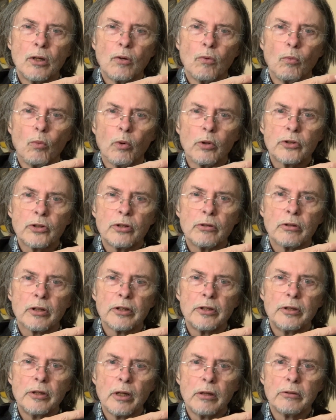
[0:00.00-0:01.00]
What you
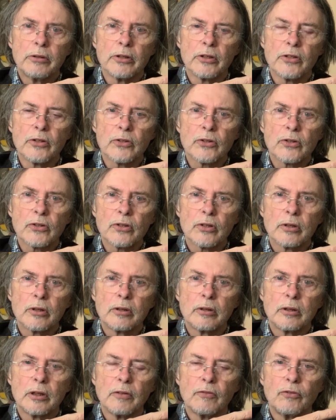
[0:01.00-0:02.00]
can notice,
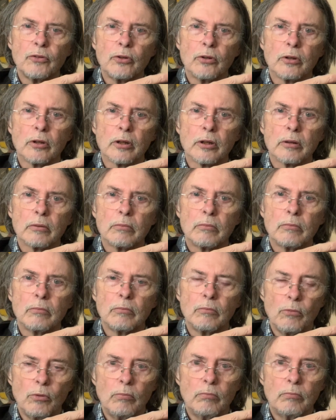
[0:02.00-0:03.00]
if you're
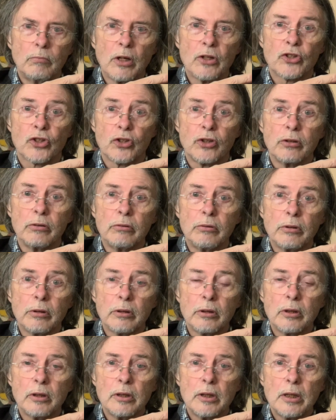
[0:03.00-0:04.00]
astute,
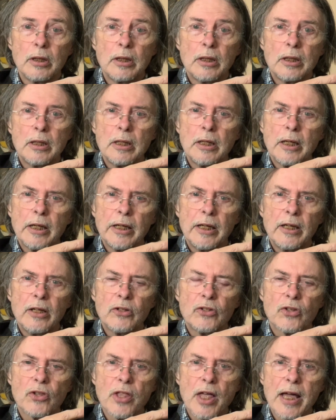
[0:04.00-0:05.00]

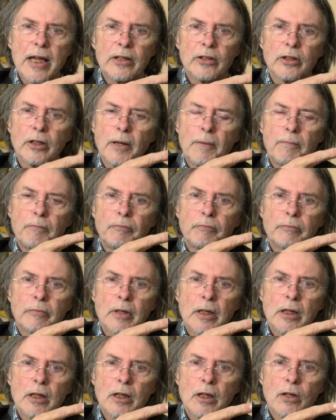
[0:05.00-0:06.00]
is that
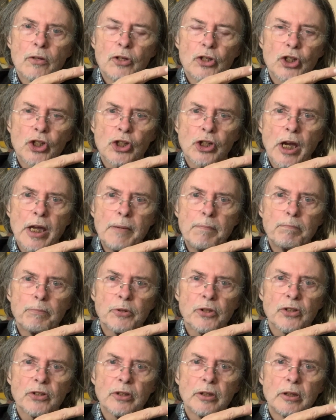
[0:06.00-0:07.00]
the
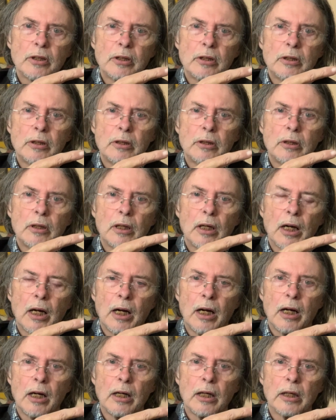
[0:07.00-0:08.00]
shapes
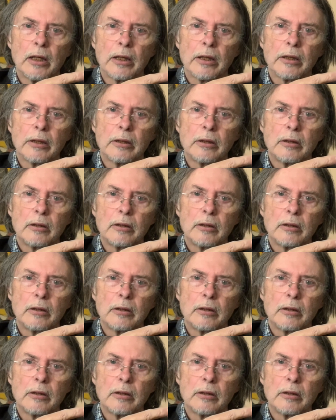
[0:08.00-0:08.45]
are